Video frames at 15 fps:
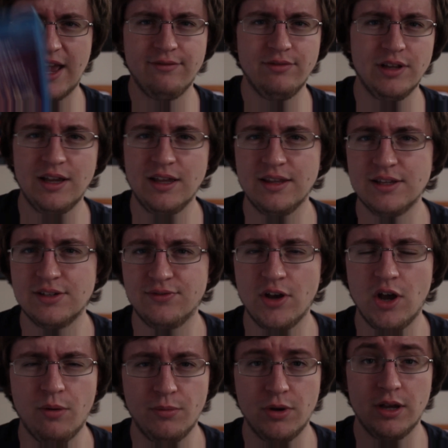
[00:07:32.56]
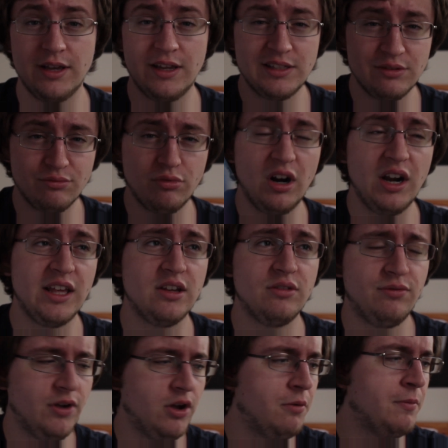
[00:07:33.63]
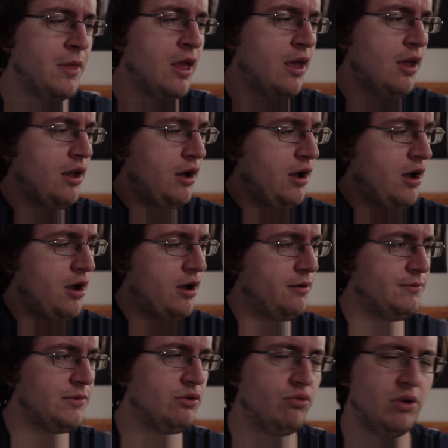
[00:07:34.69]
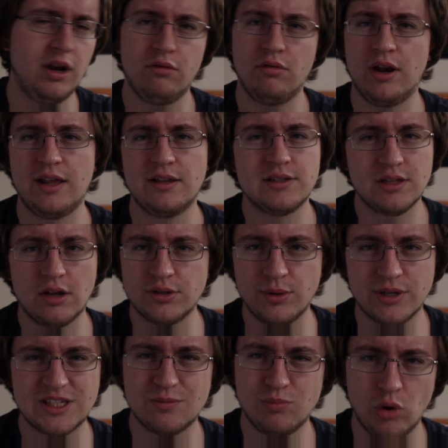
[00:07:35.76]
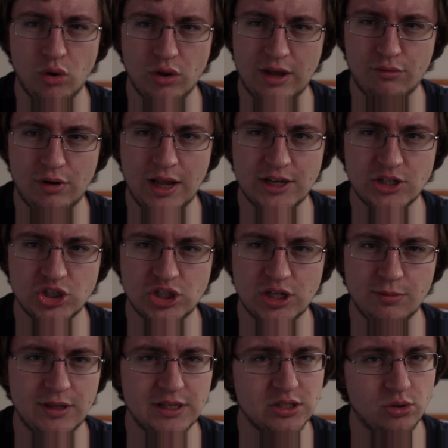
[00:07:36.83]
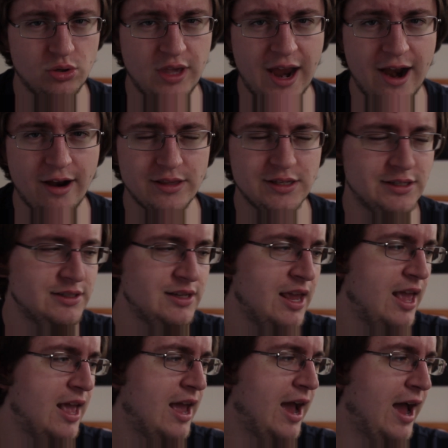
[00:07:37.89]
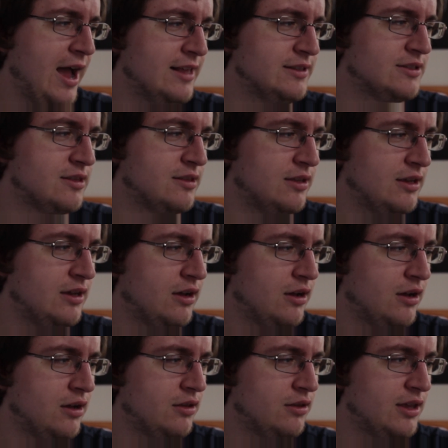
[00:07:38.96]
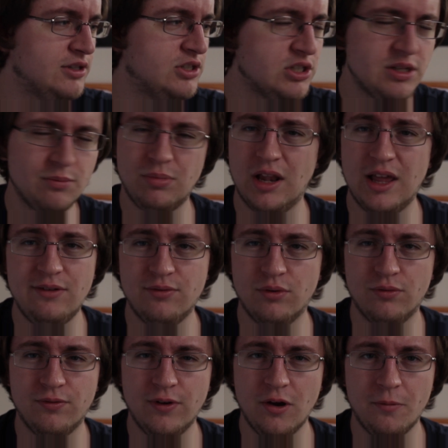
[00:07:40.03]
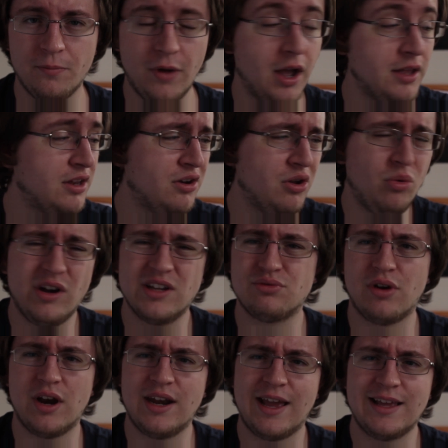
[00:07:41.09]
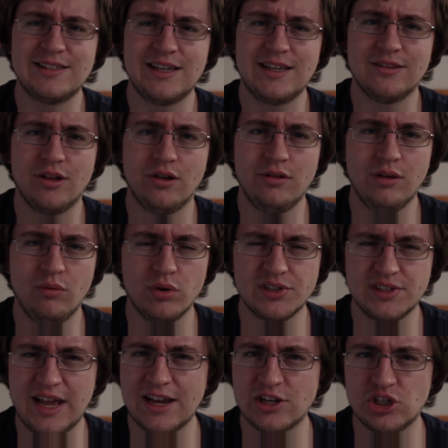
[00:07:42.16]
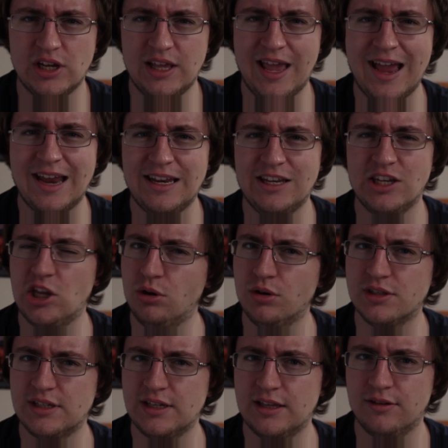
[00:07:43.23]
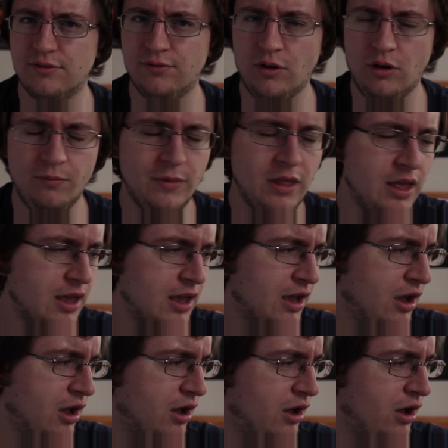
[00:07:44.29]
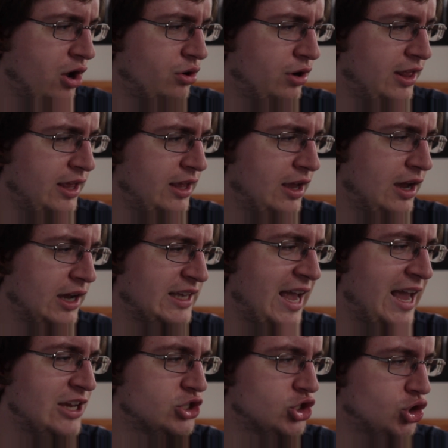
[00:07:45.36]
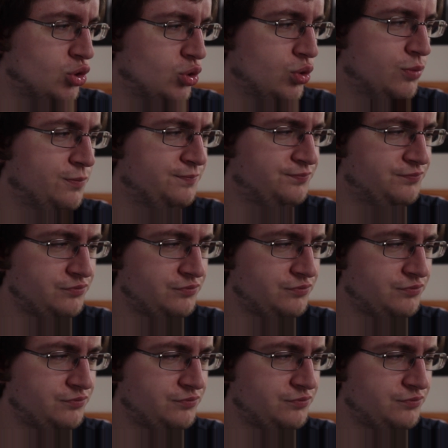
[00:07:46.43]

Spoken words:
heavily in this film, but it's a really good film. You really, really start to explore their relationship, these two characters, and it's just a playful film. I don't know why it's rated 18 though. There wasn't actually any nudity in the film, only occasional